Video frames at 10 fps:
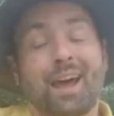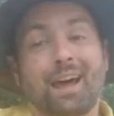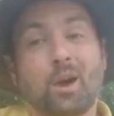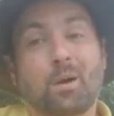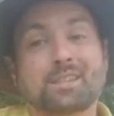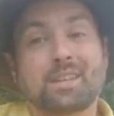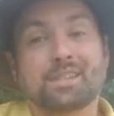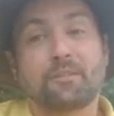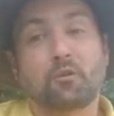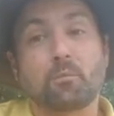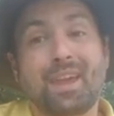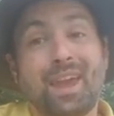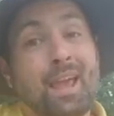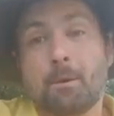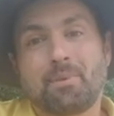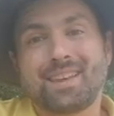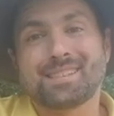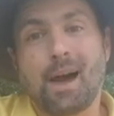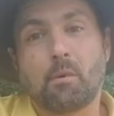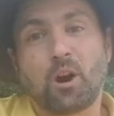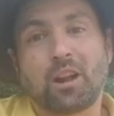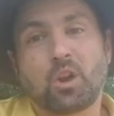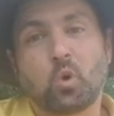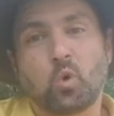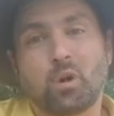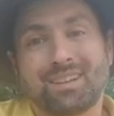I know it's easy for me because I'm already cool.